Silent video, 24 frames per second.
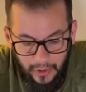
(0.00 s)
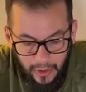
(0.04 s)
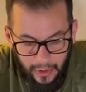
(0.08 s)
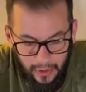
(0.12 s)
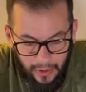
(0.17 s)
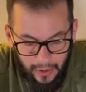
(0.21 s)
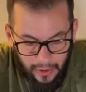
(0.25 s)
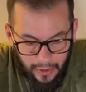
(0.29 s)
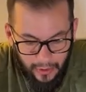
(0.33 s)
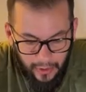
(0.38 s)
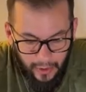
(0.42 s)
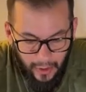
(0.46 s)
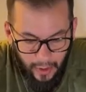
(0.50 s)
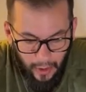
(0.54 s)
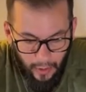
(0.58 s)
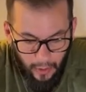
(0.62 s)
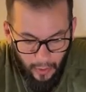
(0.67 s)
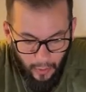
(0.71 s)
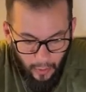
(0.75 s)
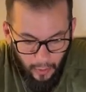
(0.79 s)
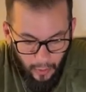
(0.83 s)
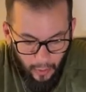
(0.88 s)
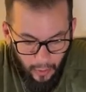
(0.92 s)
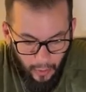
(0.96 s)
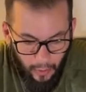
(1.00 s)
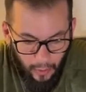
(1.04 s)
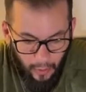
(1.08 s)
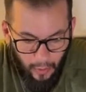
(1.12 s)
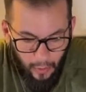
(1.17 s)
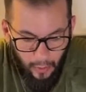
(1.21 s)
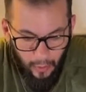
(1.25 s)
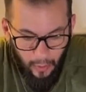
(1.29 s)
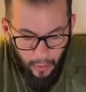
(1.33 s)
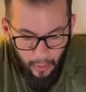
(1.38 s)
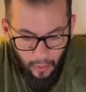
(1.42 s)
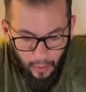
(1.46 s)
It just like
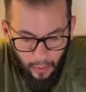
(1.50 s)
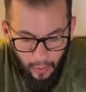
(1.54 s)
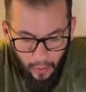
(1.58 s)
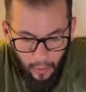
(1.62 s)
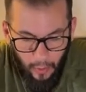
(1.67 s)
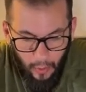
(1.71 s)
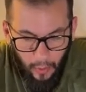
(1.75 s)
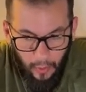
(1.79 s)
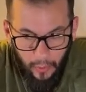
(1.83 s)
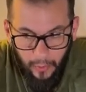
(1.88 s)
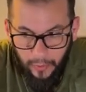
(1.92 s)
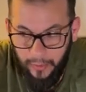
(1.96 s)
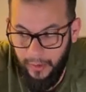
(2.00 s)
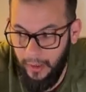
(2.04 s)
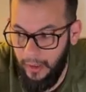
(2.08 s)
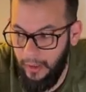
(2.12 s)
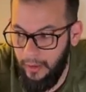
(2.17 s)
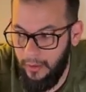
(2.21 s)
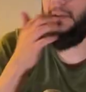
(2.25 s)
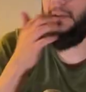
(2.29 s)
hold it.